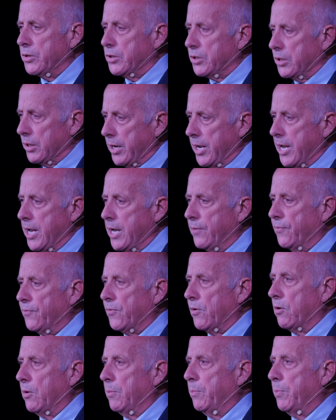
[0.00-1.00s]
lead
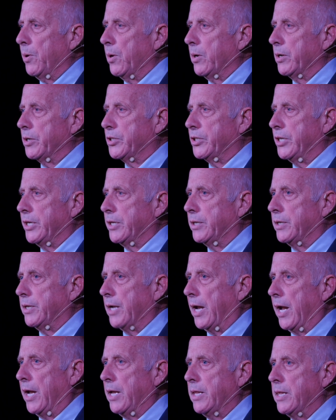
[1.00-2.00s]
foreign policy
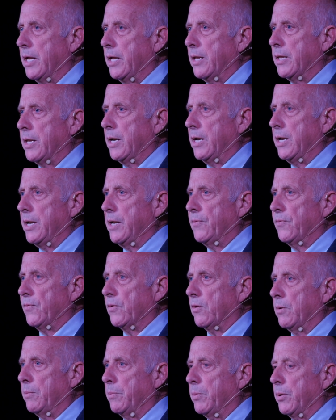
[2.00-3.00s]
today. They lead
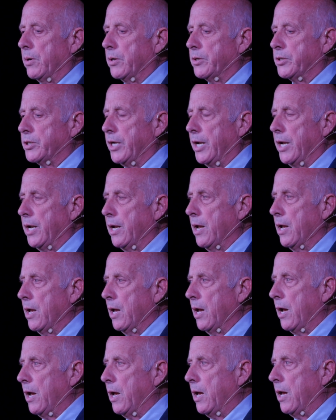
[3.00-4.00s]
foreign policy.
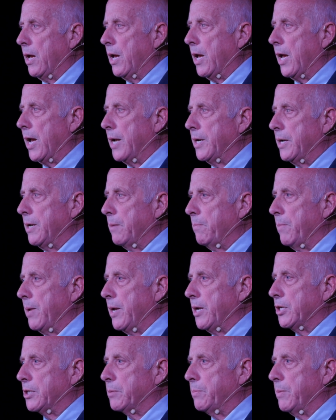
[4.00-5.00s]
And it
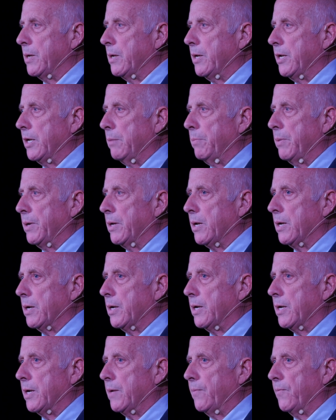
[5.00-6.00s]
makes me a little bit
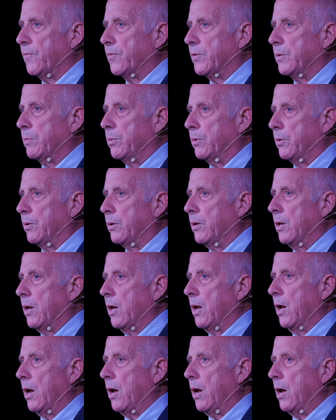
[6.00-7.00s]
uncomfortable
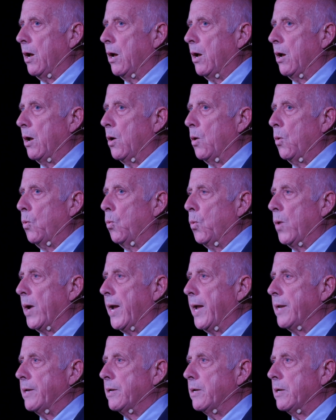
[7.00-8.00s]

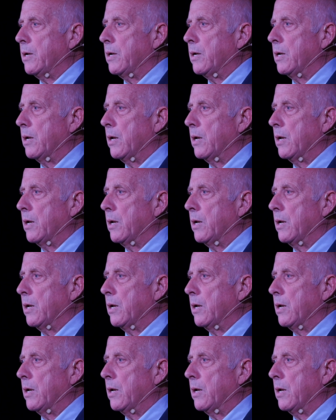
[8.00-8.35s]
when,